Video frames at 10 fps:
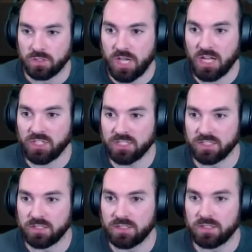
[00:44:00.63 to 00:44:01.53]
Cotton.
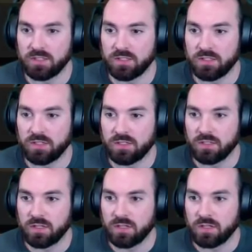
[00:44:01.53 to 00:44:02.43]
Okay.
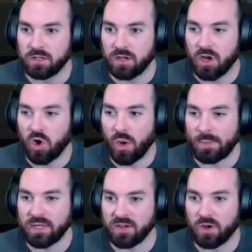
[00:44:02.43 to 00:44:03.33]
Oh, I'm
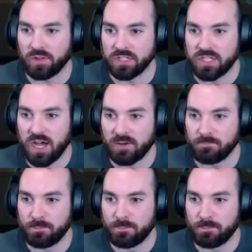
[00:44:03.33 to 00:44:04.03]
getting all this cotton.